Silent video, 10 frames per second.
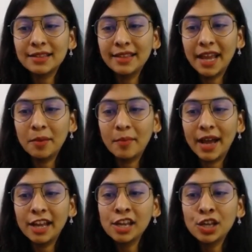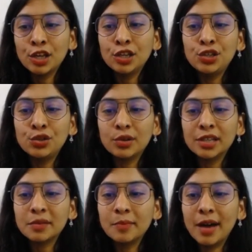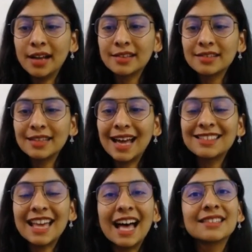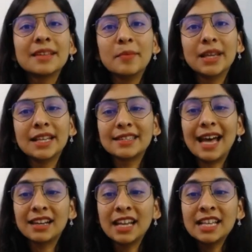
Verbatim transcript: than my unit mass. That's as simple as that.